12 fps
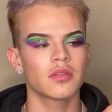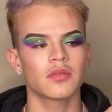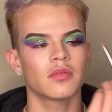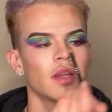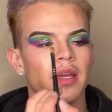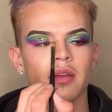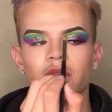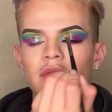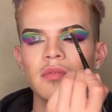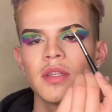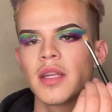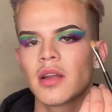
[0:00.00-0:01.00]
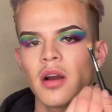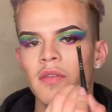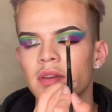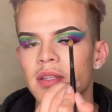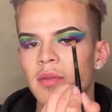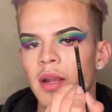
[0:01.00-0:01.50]
like did it
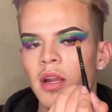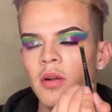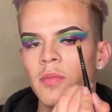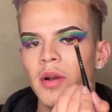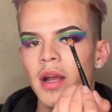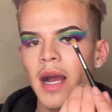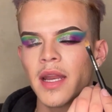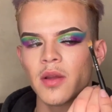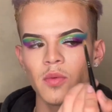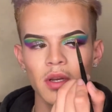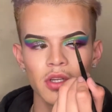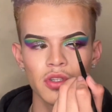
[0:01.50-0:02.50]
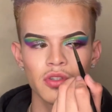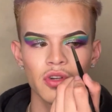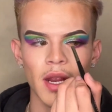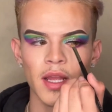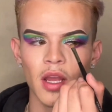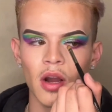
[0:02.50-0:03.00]
obviously right here, but I didn't want to
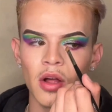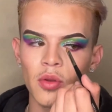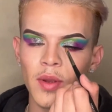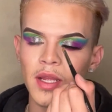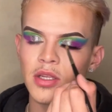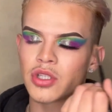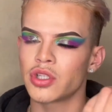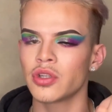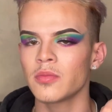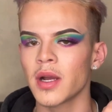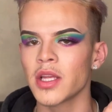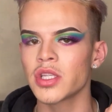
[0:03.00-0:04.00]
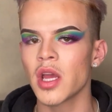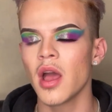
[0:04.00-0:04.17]
drag it all the way too much,